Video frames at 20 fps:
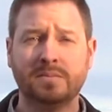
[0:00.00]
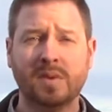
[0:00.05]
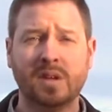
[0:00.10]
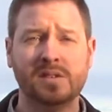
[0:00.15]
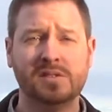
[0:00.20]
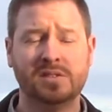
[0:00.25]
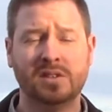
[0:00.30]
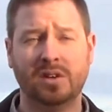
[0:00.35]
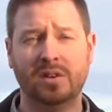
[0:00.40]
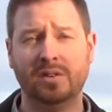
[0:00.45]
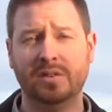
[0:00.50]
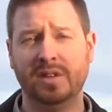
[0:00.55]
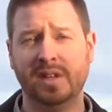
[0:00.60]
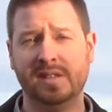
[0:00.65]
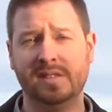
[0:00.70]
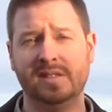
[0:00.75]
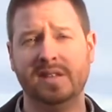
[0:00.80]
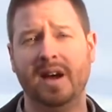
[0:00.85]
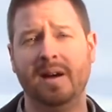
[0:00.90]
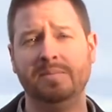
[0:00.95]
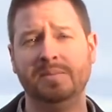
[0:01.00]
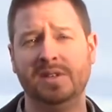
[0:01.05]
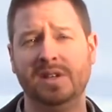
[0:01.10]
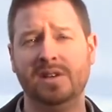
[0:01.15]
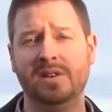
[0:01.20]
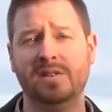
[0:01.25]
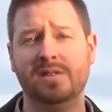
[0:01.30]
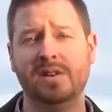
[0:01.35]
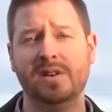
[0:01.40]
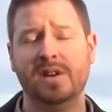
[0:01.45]
So they stopped
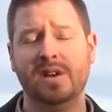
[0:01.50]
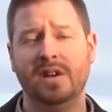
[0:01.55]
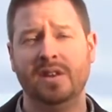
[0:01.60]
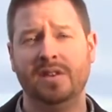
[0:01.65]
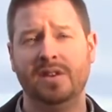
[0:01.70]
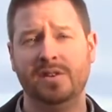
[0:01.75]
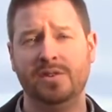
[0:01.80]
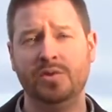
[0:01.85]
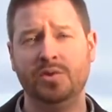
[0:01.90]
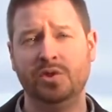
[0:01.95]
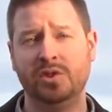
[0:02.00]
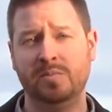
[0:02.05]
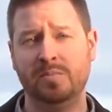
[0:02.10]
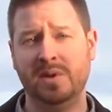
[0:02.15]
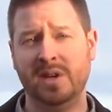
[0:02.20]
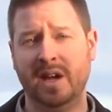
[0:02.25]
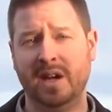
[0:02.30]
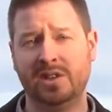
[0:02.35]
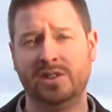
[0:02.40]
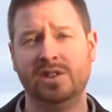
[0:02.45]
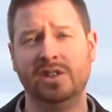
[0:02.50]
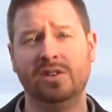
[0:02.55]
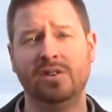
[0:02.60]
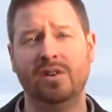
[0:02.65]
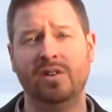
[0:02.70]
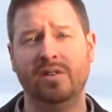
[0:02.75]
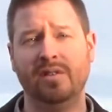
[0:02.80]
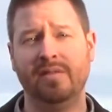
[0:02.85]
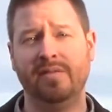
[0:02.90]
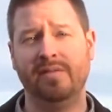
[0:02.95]
here. There used to be actually
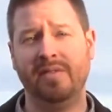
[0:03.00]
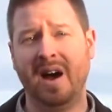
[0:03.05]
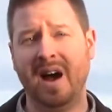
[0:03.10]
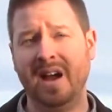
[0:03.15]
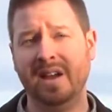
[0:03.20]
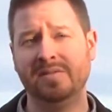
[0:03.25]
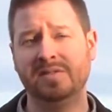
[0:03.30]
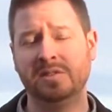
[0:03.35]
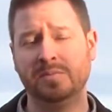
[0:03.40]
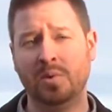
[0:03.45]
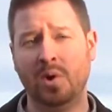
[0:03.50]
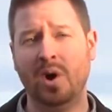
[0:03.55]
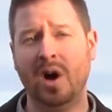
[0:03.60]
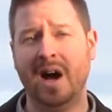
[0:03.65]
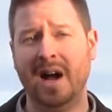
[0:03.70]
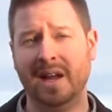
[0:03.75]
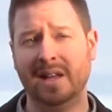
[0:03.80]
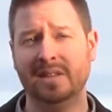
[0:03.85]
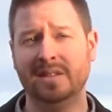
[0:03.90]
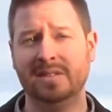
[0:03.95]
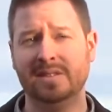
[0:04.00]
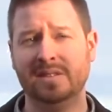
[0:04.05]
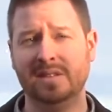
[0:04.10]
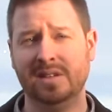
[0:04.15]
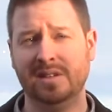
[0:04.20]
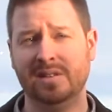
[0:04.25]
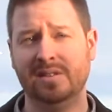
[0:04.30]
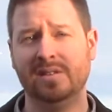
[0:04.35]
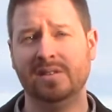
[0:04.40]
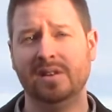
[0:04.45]
called 5 small islands
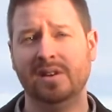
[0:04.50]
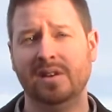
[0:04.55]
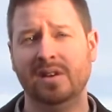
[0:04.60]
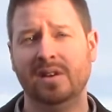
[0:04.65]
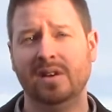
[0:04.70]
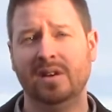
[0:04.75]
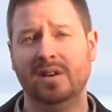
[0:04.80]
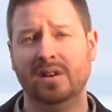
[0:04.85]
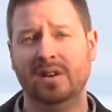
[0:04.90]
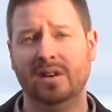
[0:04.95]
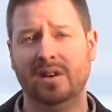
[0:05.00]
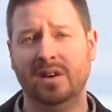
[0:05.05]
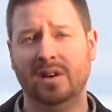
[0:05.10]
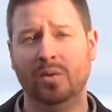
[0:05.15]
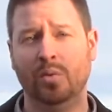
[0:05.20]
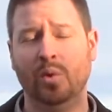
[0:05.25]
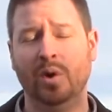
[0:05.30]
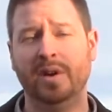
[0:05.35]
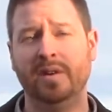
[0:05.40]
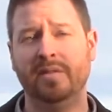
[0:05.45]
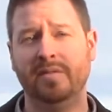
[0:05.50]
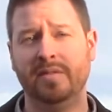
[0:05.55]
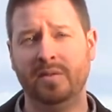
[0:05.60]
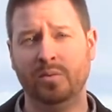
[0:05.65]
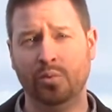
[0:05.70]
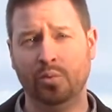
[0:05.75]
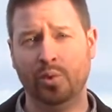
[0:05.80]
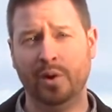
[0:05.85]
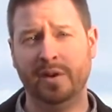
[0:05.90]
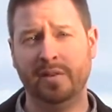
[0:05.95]
here. One
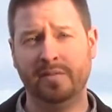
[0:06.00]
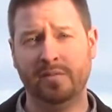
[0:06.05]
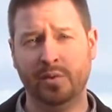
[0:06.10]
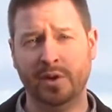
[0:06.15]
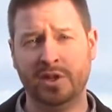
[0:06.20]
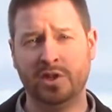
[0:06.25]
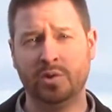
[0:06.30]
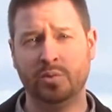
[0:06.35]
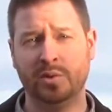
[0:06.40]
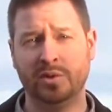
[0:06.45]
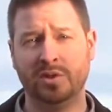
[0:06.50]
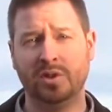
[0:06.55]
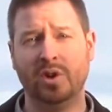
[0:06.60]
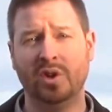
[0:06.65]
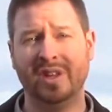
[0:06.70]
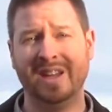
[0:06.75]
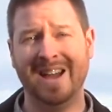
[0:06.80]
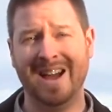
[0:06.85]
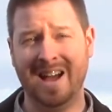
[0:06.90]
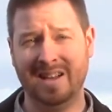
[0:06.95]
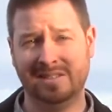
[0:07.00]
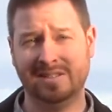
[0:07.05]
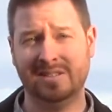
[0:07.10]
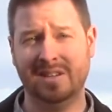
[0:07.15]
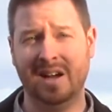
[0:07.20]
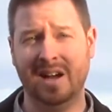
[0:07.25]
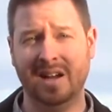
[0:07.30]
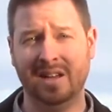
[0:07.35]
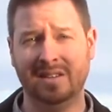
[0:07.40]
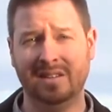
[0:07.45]
of which was called Castle
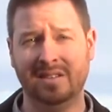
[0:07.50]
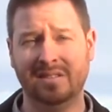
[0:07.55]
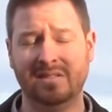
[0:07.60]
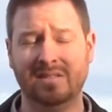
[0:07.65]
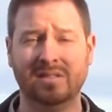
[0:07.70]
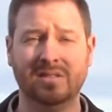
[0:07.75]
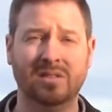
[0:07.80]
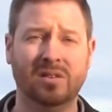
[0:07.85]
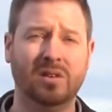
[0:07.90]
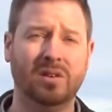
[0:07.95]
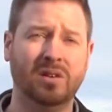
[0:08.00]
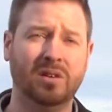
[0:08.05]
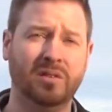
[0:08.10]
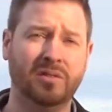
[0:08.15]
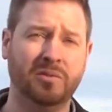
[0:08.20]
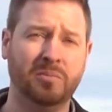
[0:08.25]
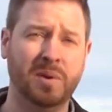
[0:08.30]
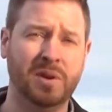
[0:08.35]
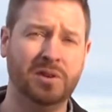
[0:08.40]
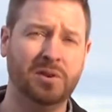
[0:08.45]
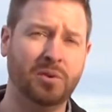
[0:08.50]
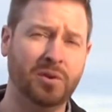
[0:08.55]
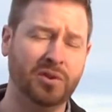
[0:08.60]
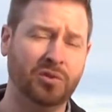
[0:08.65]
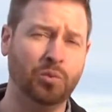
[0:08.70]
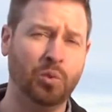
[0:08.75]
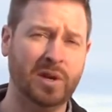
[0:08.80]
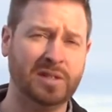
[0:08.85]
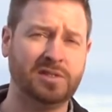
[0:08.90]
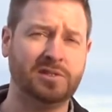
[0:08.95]
Island. It's been known
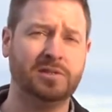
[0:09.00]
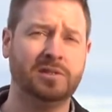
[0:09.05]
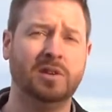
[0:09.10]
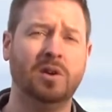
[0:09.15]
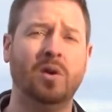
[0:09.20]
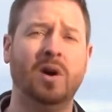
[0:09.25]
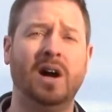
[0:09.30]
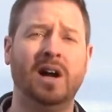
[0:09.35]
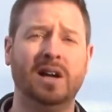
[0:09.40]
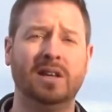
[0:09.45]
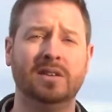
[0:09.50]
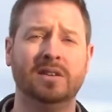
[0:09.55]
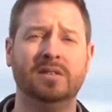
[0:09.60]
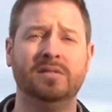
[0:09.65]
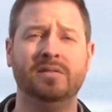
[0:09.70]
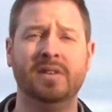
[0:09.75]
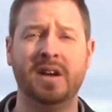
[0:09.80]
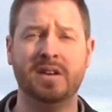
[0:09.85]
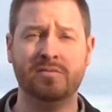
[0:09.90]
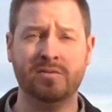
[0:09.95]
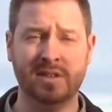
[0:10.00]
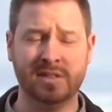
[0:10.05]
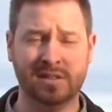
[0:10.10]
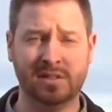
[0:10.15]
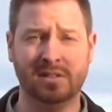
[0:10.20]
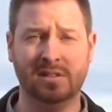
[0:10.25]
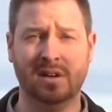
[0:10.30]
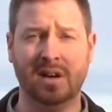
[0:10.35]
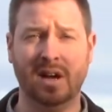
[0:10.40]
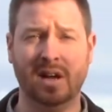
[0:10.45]
as Westerlo Island, Van
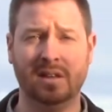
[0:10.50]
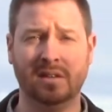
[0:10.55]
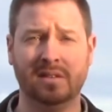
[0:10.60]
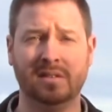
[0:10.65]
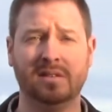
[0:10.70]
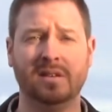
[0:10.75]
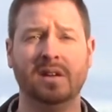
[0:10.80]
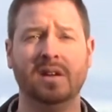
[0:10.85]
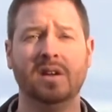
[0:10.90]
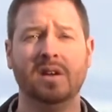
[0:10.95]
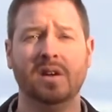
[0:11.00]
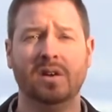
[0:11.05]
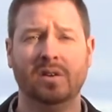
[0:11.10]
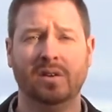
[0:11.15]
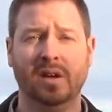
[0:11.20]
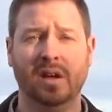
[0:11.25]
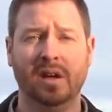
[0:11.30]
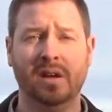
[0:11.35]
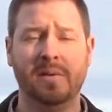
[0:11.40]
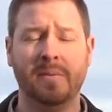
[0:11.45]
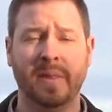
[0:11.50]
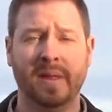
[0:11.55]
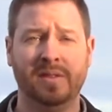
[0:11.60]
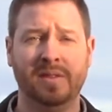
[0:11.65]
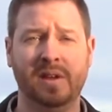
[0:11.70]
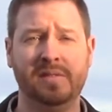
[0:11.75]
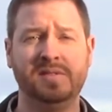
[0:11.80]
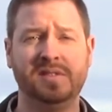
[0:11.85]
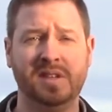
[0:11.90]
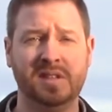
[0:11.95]
Rensselaer Island. Okay,
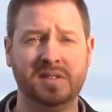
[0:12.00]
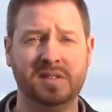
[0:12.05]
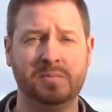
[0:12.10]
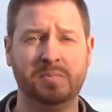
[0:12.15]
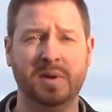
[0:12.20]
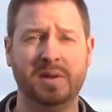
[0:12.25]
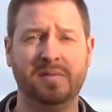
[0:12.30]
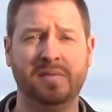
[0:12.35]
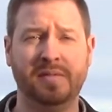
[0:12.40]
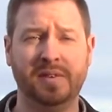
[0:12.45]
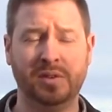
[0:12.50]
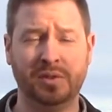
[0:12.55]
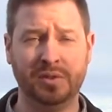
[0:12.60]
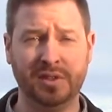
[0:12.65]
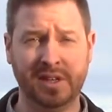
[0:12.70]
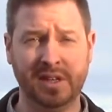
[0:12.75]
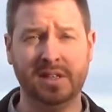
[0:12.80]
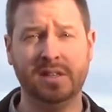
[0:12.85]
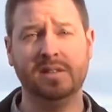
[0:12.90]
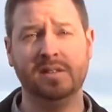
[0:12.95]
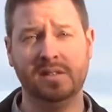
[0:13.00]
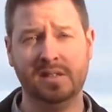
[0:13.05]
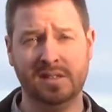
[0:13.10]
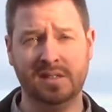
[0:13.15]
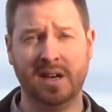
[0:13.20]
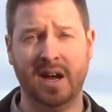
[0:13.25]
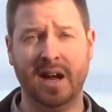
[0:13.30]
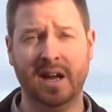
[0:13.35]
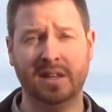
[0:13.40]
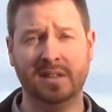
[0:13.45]
they've since been filled in,
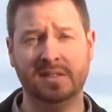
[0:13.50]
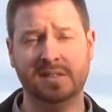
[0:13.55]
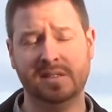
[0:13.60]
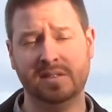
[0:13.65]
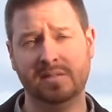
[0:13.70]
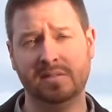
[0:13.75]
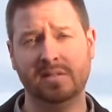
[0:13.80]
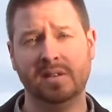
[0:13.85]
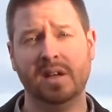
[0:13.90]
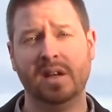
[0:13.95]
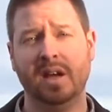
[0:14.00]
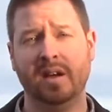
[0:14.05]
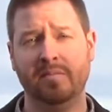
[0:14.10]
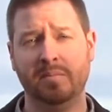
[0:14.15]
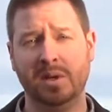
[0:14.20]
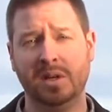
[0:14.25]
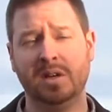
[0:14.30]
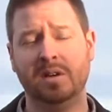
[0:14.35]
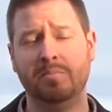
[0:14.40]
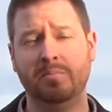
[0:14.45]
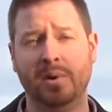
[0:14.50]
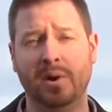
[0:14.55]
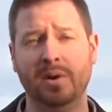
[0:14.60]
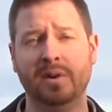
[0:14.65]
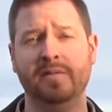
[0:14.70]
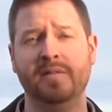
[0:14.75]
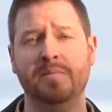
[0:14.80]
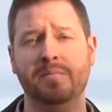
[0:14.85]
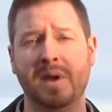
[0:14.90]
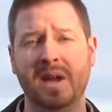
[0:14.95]
these islands, and have become
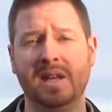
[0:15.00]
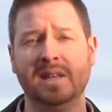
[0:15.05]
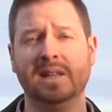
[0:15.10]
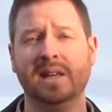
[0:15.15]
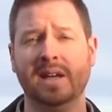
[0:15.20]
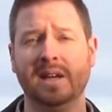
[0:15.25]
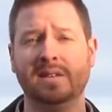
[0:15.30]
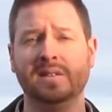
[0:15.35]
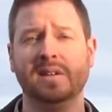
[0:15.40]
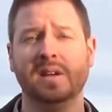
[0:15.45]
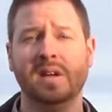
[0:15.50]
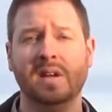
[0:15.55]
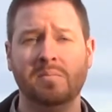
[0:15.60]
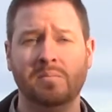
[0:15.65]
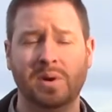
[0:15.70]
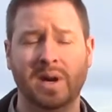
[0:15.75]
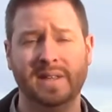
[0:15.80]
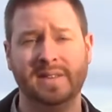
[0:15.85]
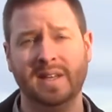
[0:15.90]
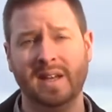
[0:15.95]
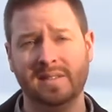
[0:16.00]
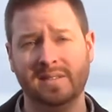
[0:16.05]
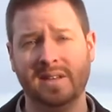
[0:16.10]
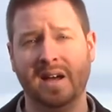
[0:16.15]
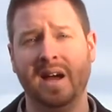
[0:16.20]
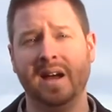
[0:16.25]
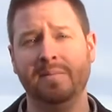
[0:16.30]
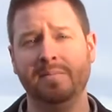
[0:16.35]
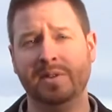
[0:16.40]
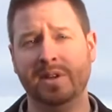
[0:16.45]
part of the mainland. But at that
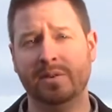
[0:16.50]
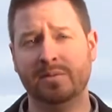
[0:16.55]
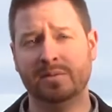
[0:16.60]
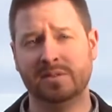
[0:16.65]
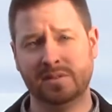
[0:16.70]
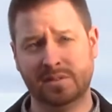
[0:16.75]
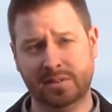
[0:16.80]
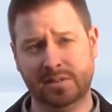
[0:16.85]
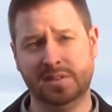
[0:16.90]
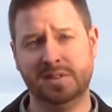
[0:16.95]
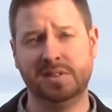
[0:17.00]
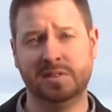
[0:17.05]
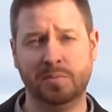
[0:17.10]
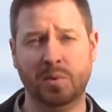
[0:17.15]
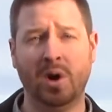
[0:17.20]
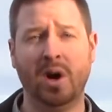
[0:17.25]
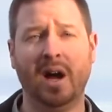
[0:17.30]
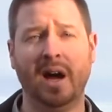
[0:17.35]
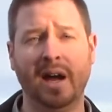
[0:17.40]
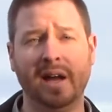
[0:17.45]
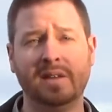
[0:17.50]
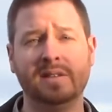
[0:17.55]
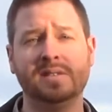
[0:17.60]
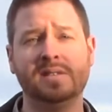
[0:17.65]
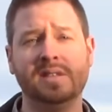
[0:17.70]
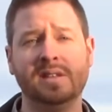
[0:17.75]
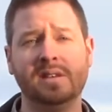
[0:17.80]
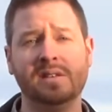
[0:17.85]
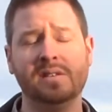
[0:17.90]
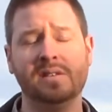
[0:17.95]
time there was these small
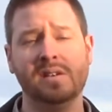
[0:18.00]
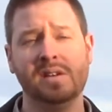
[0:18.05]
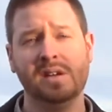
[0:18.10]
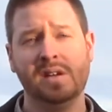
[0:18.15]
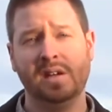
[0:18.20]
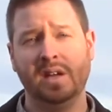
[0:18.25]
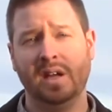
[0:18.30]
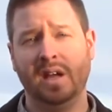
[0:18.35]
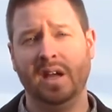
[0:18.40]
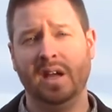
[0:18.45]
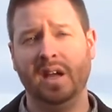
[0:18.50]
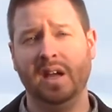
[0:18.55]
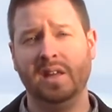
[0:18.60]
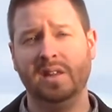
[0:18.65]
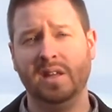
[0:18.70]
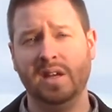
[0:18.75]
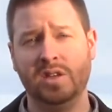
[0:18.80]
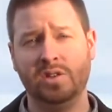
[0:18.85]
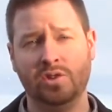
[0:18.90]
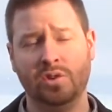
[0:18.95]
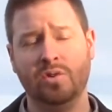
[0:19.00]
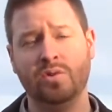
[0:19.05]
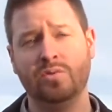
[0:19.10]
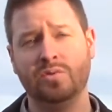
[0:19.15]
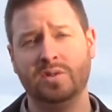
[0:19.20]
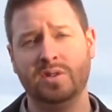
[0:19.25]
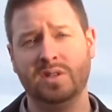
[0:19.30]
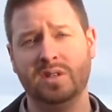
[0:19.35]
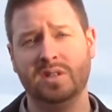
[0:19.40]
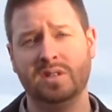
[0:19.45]
islands here, and they
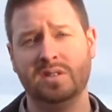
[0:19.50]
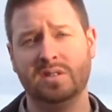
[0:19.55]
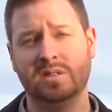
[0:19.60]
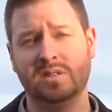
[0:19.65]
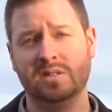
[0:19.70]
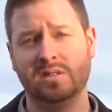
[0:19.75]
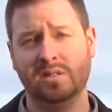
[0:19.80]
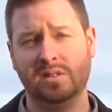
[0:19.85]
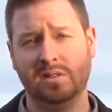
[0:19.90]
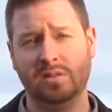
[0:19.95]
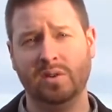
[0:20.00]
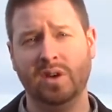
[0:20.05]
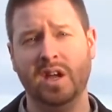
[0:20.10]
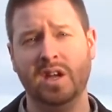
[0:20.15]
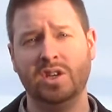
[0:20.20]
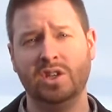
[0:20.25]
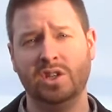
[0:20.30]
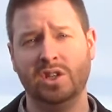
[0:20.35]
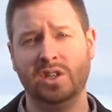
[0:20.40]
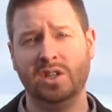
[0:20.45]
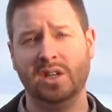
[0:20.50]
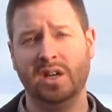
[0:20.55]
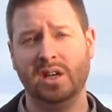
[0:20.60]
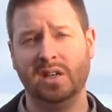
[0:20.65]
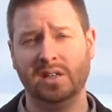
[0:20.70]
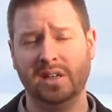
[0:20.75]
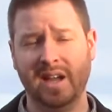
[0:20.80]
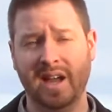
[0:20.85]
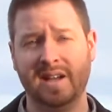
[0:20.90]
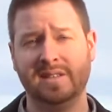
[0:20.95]
chose this location
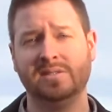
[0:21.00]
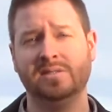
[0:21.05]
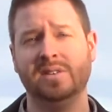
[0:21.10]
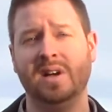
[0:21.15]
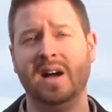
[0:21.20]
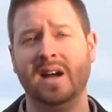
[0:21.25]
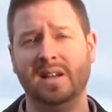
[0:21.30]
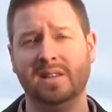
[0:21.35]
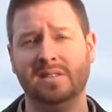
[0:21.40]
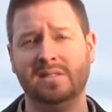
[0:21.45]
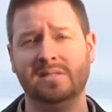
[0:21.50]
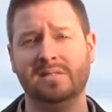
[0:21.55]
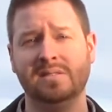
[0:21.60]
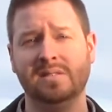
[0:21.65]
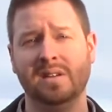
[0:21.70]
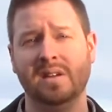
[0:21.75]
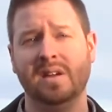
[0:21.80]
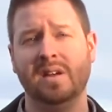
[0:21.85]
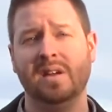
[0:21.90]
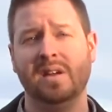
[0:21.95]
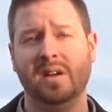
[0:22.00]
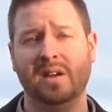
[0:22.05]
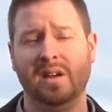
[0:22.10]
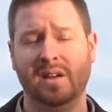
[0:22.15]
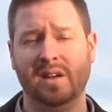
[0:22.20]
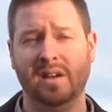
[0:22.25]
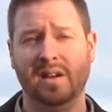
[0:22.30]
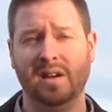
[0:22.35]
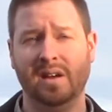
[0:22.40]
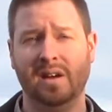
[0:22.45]
on Castle Island
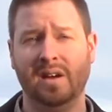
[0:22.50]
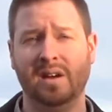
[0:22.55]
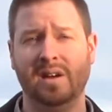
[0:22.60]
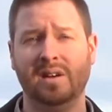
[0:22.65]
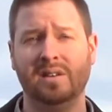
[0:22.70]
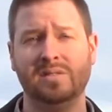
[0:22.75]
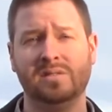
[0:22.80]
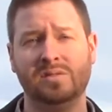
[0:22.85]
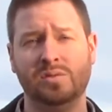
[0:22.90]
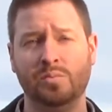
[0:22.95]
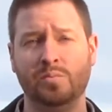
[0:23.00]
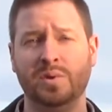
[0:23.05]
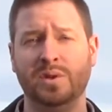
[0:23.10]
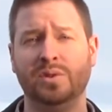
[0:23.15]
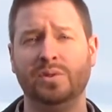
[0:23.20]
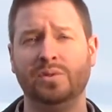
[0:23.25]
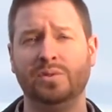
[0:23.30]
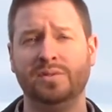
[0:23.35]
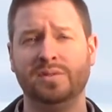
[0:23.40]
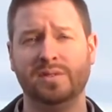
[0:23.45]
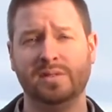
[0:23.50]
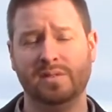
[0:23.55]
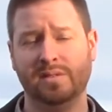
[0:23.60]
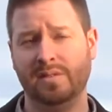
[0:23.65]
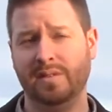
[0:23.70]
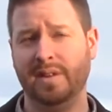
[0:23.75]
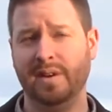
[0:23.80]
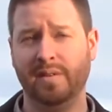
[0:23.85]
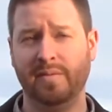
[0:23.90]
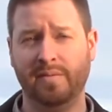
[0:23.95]
to build
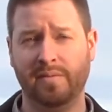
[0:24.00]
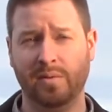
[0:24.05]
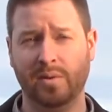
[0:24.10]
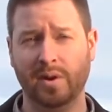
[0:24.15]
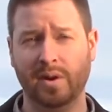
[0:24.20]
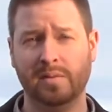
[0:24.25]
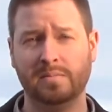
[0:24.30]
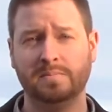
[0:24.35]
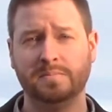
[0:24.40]
their fort.